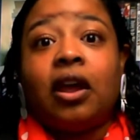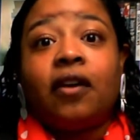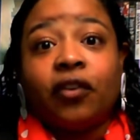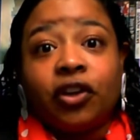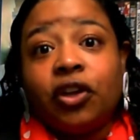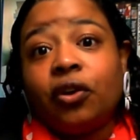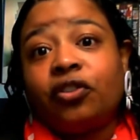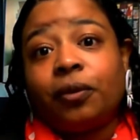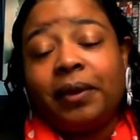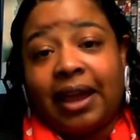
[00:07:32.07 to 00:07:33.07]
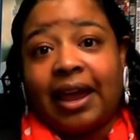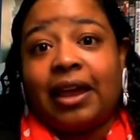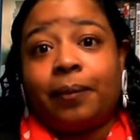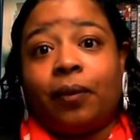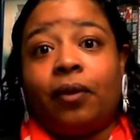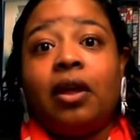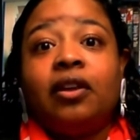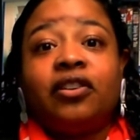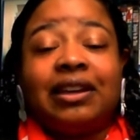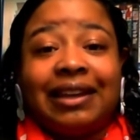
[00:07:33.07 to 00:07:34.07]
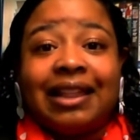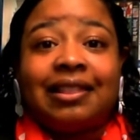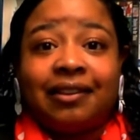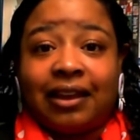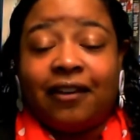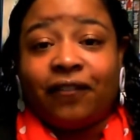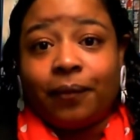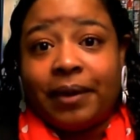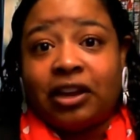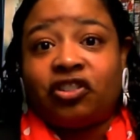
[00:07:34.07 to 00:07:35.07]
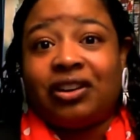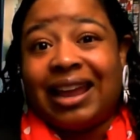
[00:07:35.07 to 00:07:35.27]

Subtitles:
for you to be able to get this information